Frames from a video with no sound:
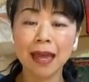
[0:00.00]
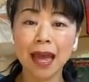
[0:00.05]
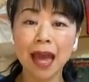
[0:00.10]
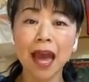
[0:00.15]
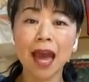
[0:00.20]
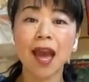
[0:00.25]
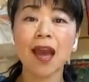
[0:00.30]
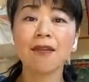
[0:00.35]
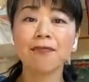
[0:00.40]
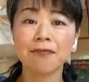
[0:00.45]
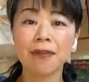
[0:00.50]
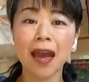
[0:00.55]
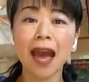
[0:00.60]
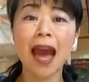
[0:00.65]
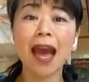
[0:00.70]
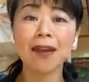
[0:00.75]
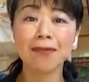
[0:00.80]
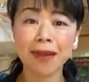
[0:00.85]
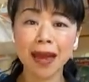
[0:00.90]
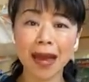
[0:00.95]

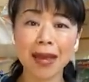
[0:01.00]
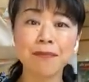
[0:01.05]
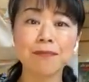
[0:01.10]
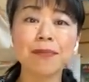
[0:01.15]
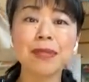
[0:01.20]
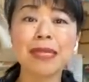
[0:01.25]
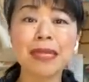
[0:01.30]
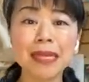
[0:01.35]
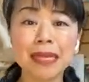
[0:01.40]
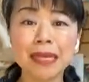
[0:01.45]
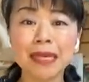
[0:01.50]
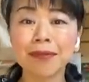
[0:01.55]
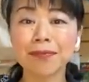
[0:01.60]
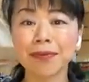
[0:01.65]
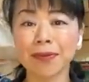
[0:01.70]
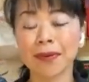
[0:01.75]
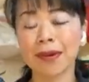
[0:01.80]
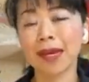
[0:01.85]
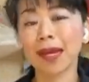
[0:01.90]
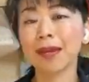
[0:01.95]
I believe,
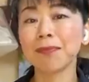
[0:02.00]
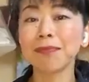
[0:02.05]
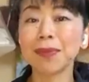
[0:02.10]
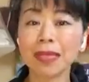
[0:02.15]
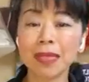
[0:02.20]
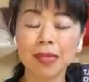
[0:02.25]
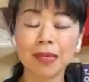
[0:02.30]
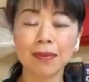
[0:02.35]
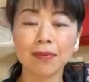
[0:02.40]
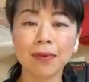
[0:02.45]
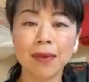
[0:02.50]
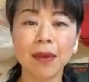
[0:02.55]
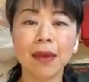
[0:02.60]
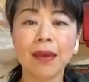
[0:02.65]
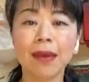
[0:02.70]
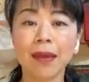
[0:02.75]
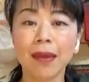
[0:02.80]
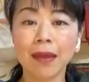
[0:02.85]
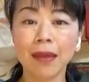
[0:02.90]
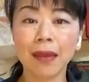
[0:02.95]

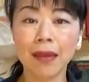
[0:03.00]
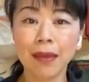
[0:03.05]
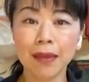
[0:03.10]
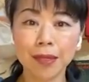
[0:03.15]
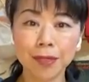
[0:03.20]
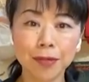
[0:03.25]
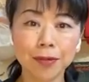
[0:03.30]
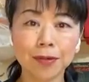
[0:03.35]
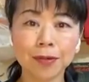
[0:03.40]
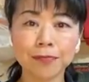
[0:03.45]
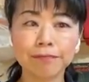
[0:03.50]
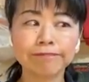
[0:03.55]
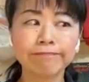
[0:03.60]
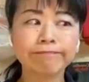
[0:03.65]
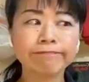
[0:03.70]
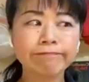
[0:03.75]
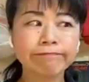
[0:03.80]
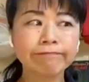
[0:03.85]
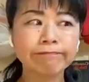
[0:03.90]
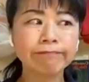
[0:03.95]
you know,
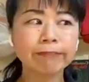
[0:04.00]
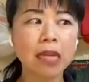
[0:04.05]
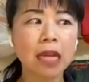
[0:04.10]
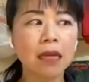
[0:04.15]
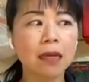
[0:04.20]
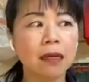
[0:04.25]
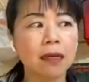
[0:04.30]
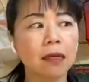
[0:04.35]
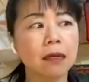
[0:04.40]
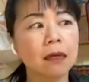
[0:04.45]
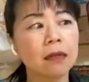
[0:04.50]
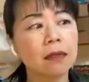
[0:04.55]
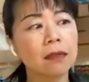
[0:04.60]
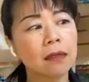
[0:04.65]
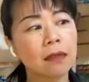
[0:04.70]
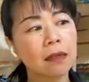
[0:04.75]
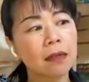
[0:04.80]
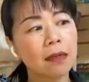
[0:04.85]
I